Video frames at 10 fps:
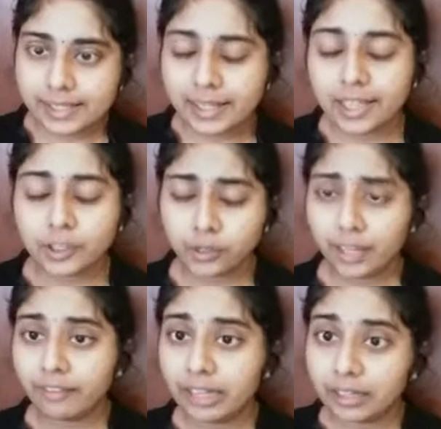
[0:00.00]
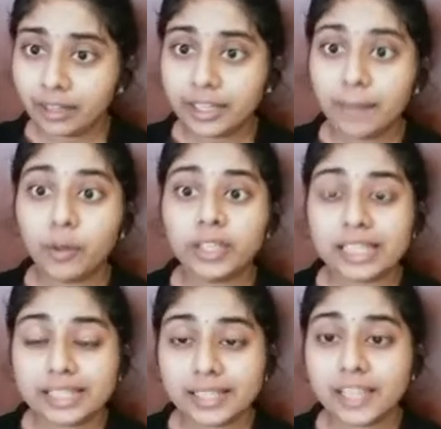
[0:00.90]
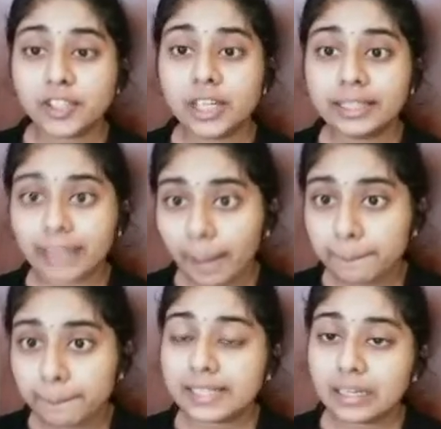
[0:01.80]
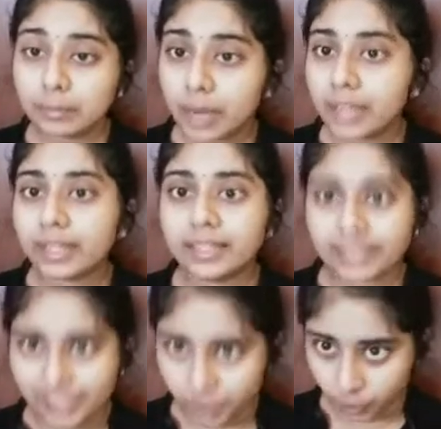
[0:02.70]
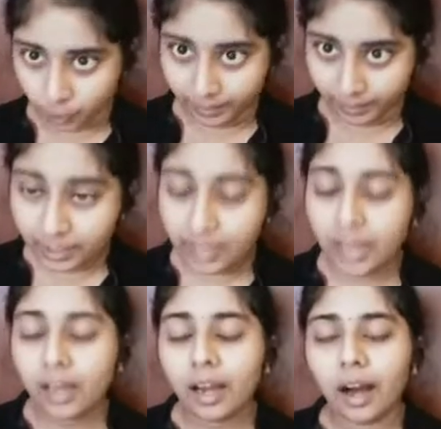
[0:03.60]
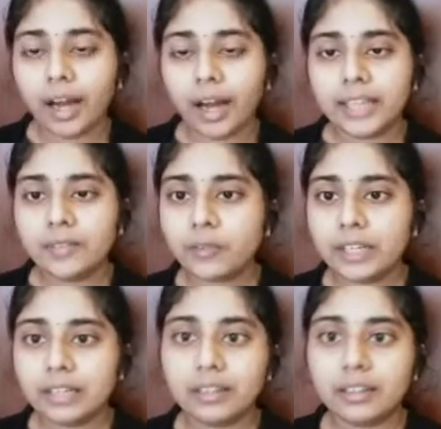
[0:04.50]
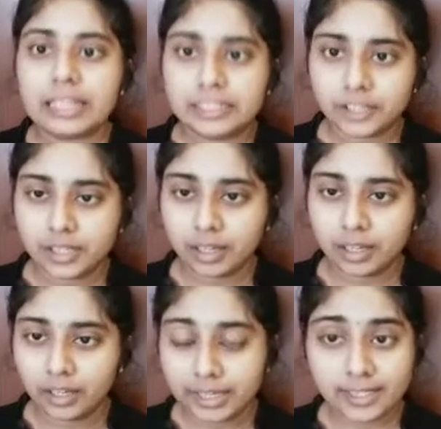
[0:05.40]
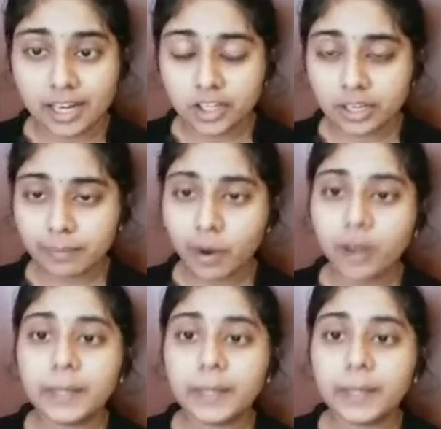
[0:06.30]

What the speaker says: Today we learned about international capital market instrument, in which we learned international bond,